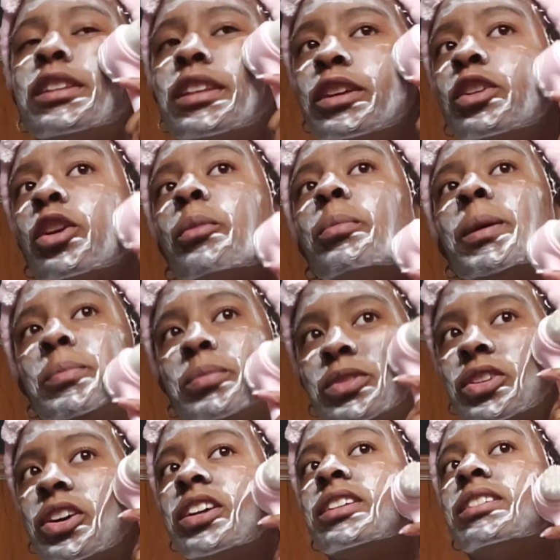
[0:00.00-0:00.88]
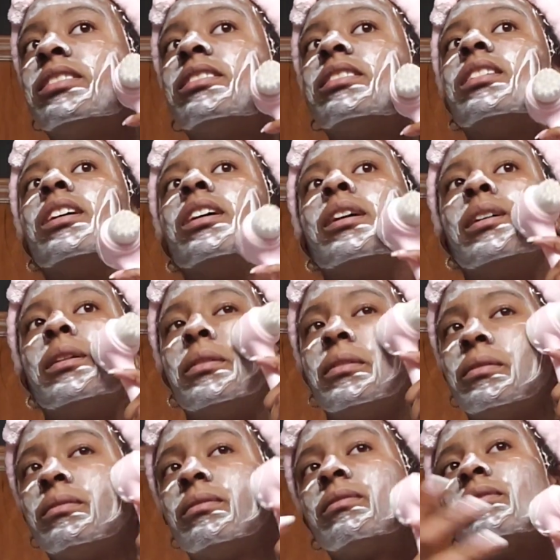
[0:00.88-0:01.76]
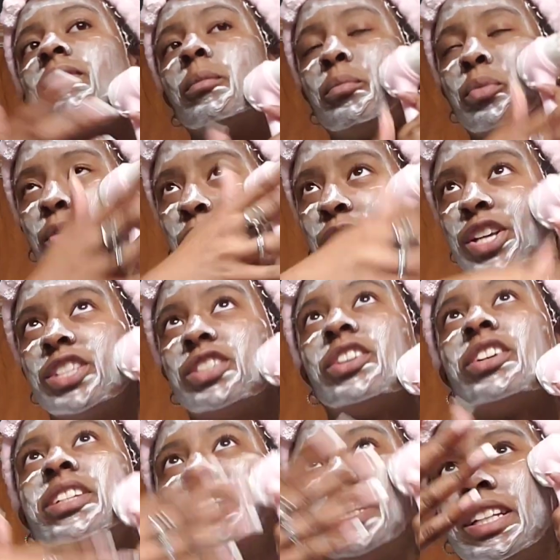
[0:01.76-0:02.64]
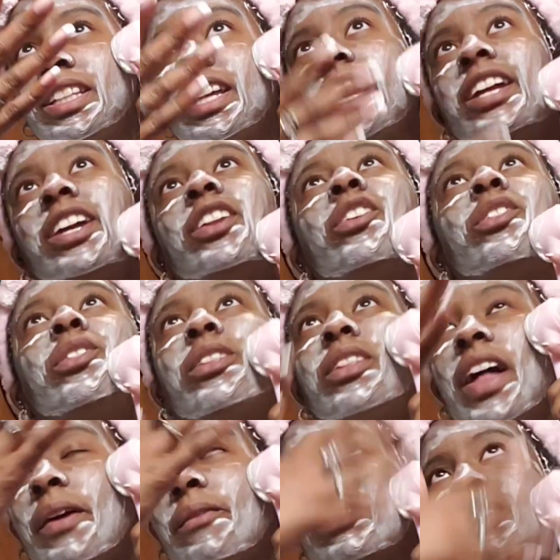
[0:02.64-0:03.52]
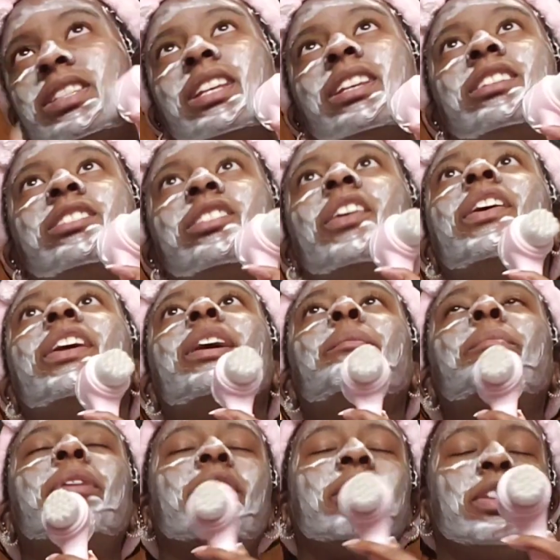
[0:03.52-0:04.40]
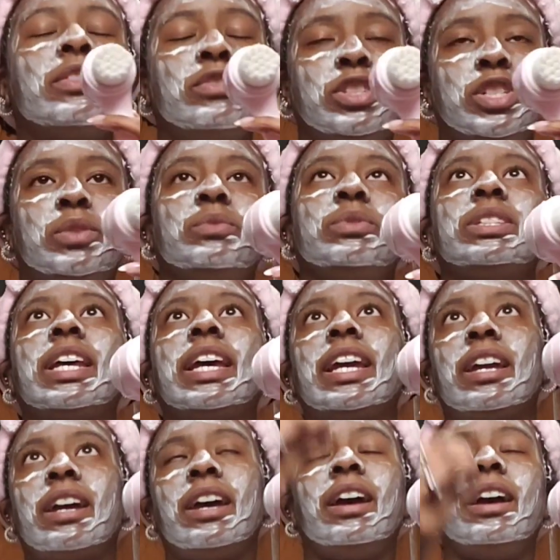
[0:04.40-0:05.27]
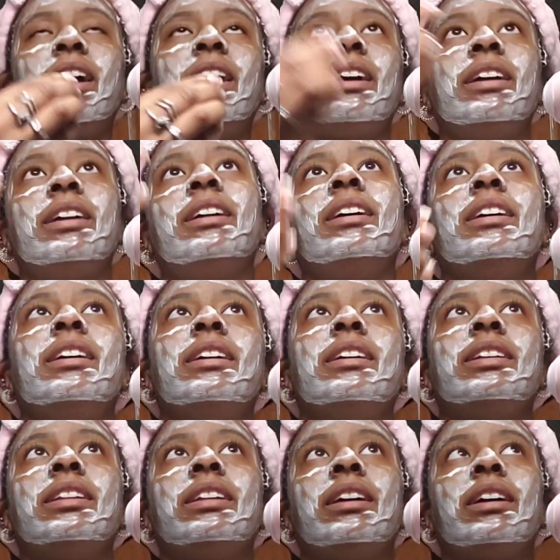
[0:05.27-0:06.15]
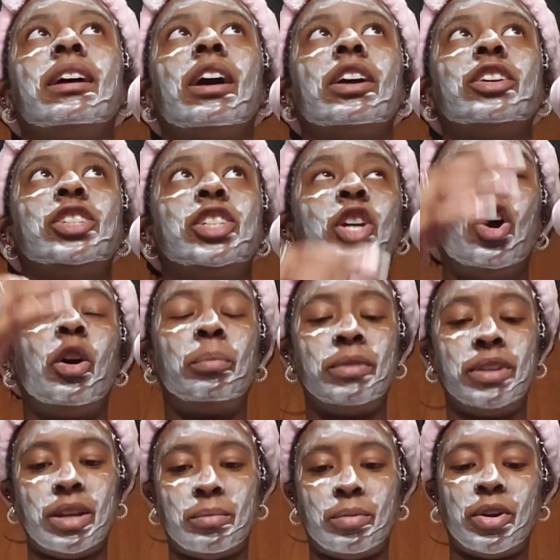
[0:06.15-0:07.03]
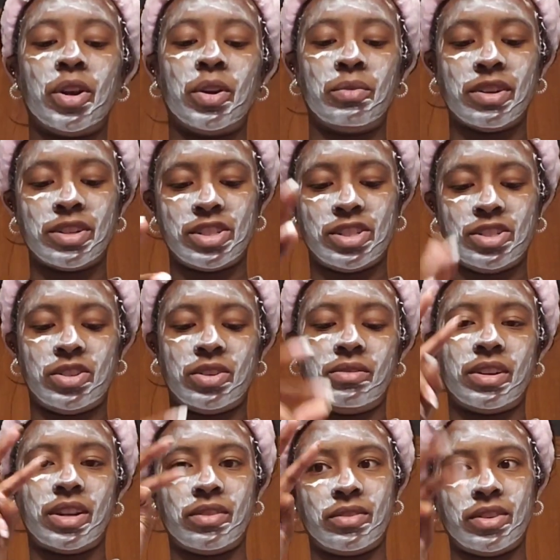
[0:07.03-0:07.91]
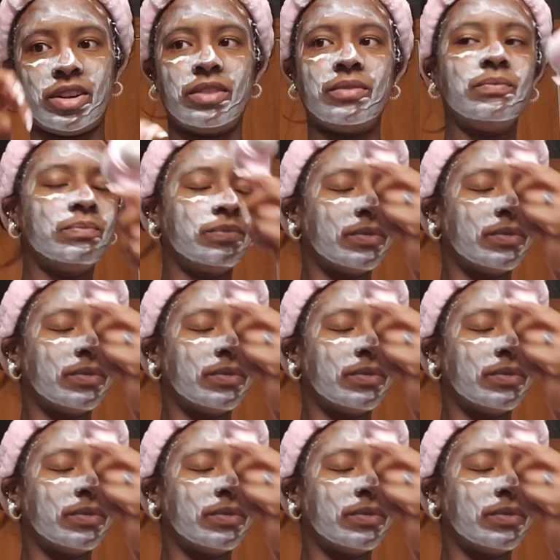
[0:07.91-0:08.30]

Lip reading: you know, the employees started seeing that, you know, the line was then started to get bigger, she was like, she opened up her register or whatever.